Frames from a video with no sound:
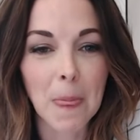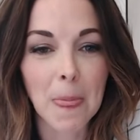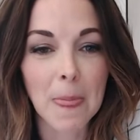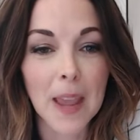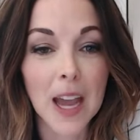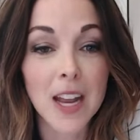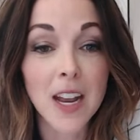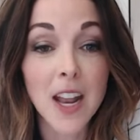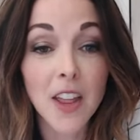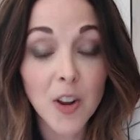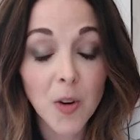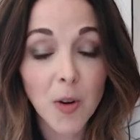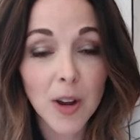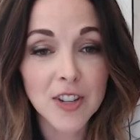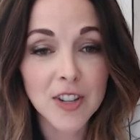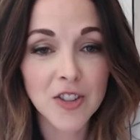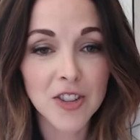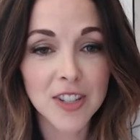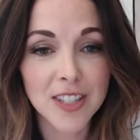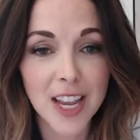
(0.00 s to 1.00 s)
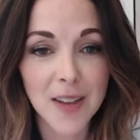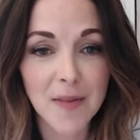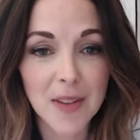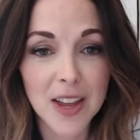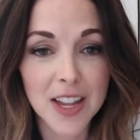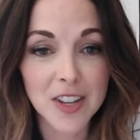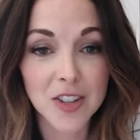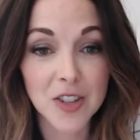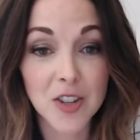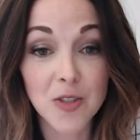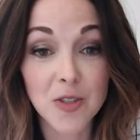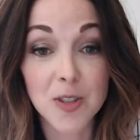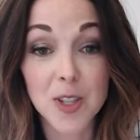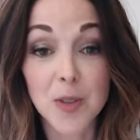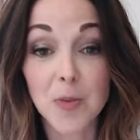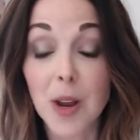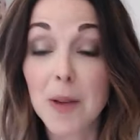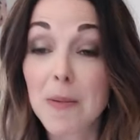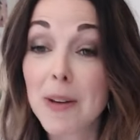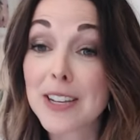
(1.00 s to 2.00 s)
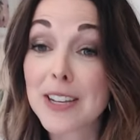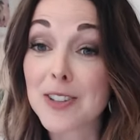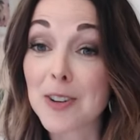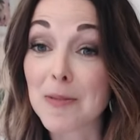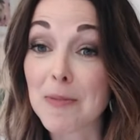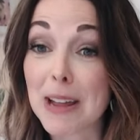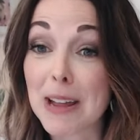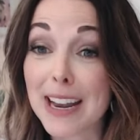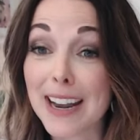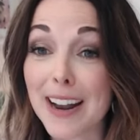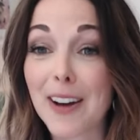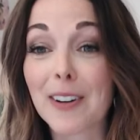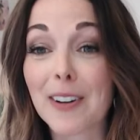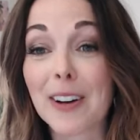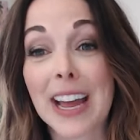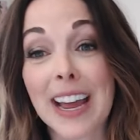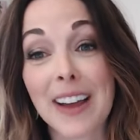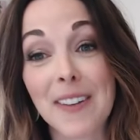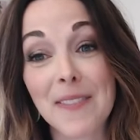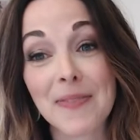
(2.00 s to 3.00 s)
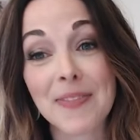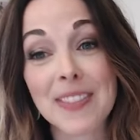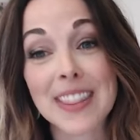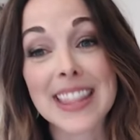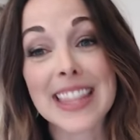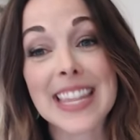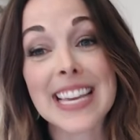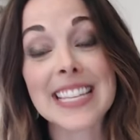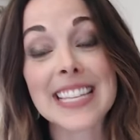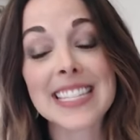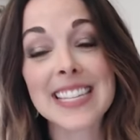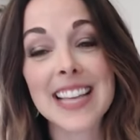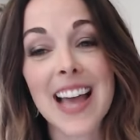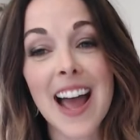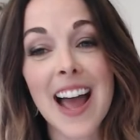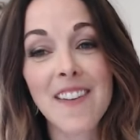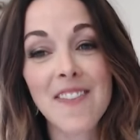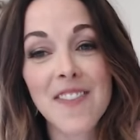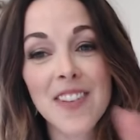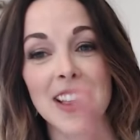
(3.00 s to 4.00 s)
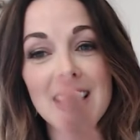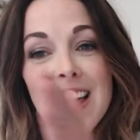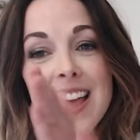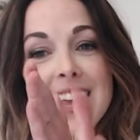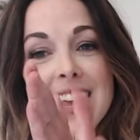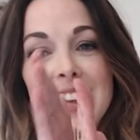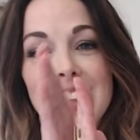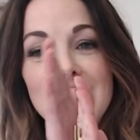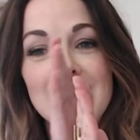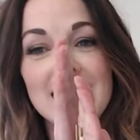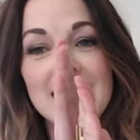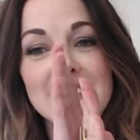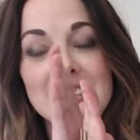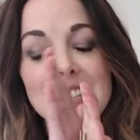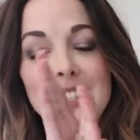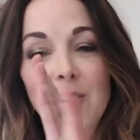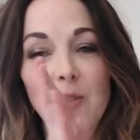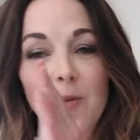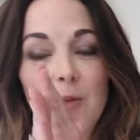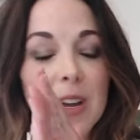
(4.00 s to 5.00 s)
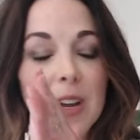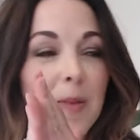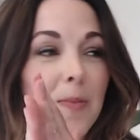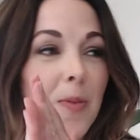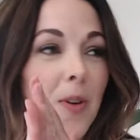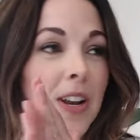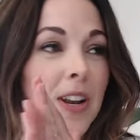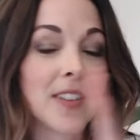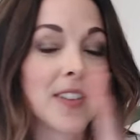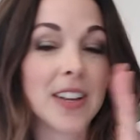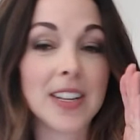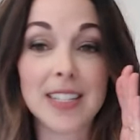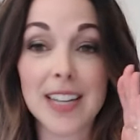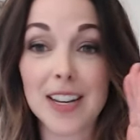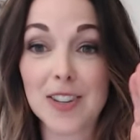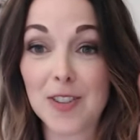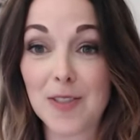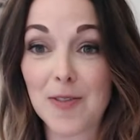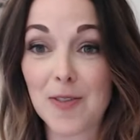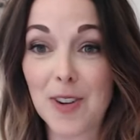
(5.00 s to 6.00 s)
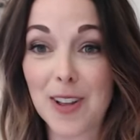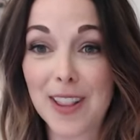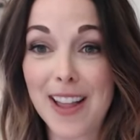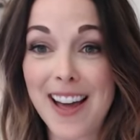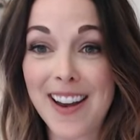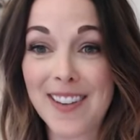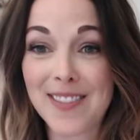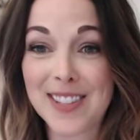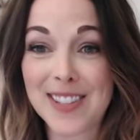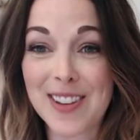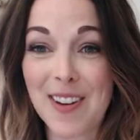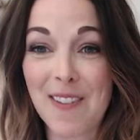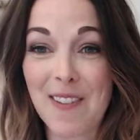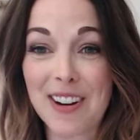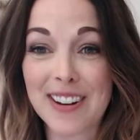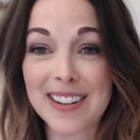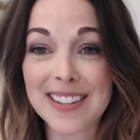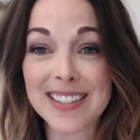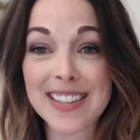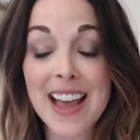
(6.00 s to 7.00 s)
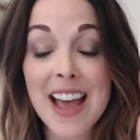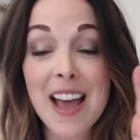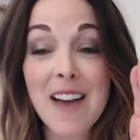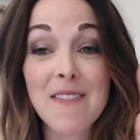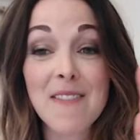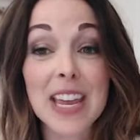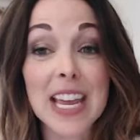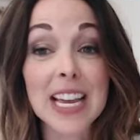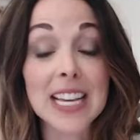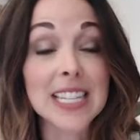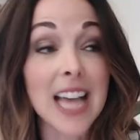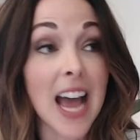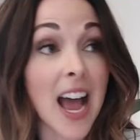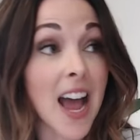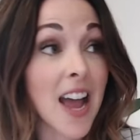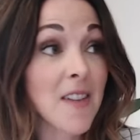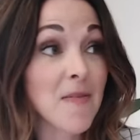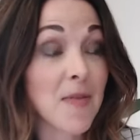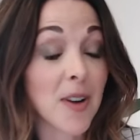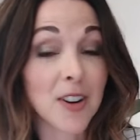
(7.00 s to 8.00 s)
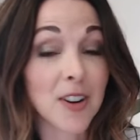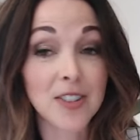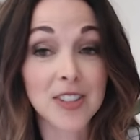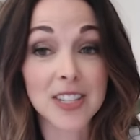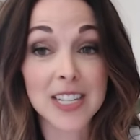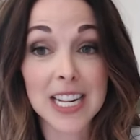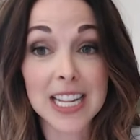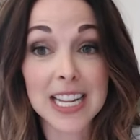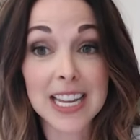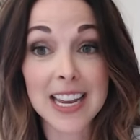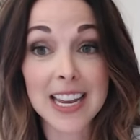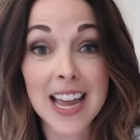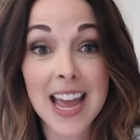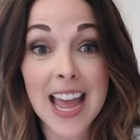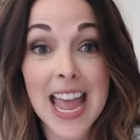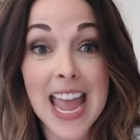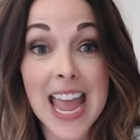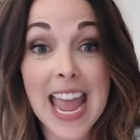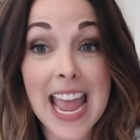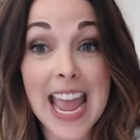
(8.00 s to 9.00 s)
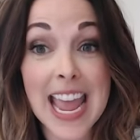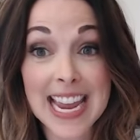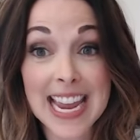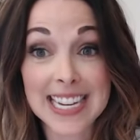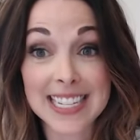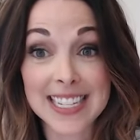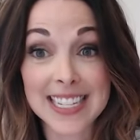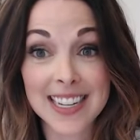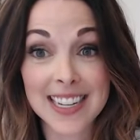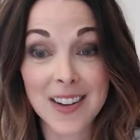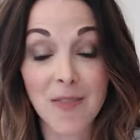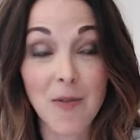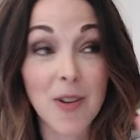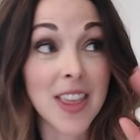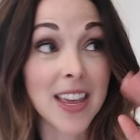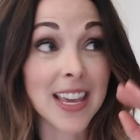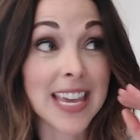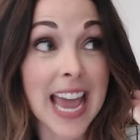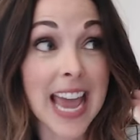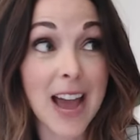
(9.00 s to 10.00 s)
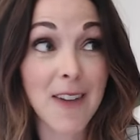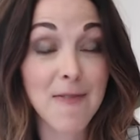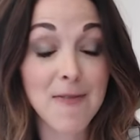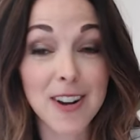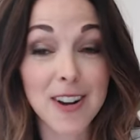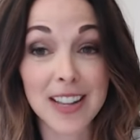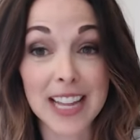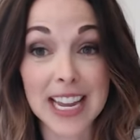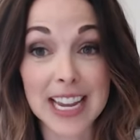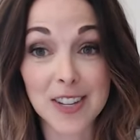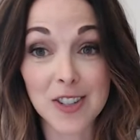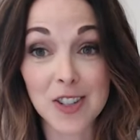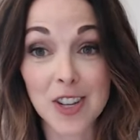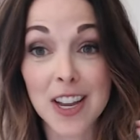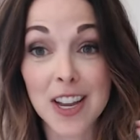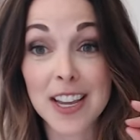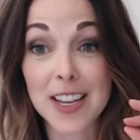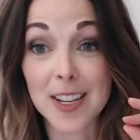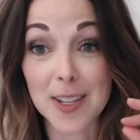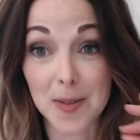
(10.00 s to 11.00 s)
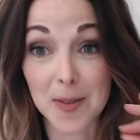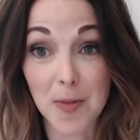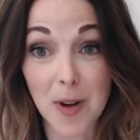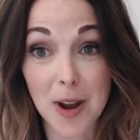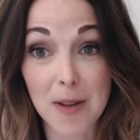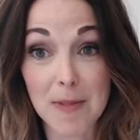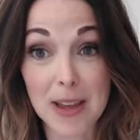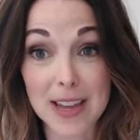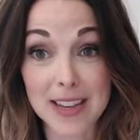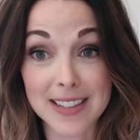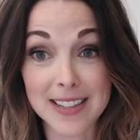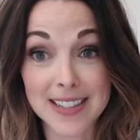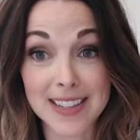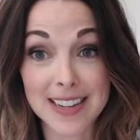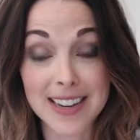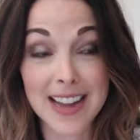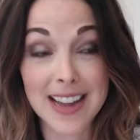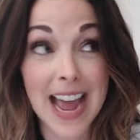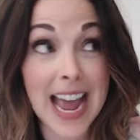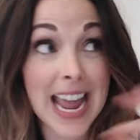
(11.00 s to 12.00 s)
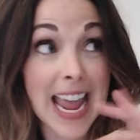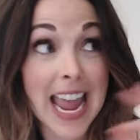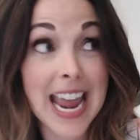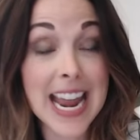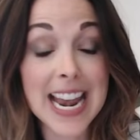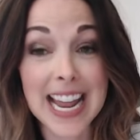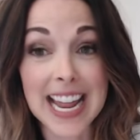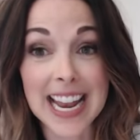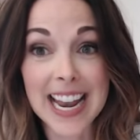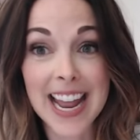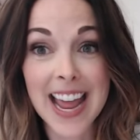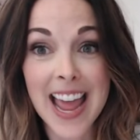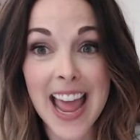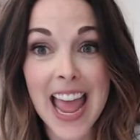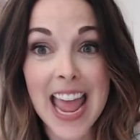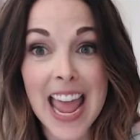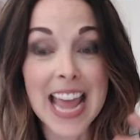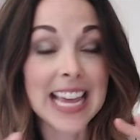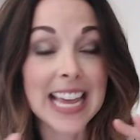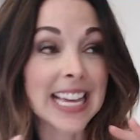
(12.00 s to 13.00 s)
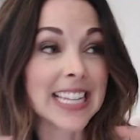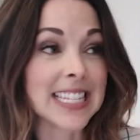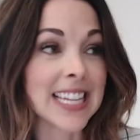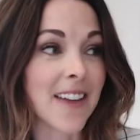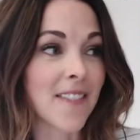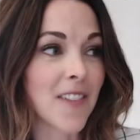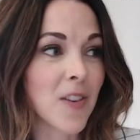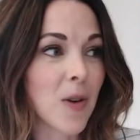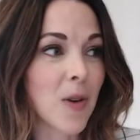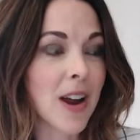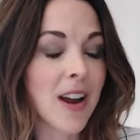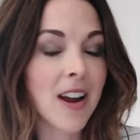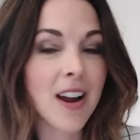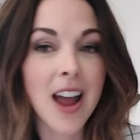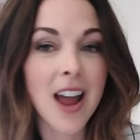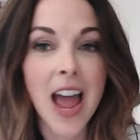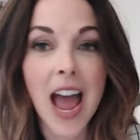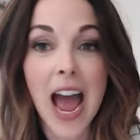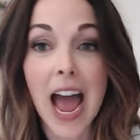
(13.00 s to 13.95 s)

Another question just came in. Do you spray-based or pin? Okay. I feel like this is a real point of contention for a lot of sewers, because I personally hate, with a capital H, spray-based. I hate it. It gets everywhere.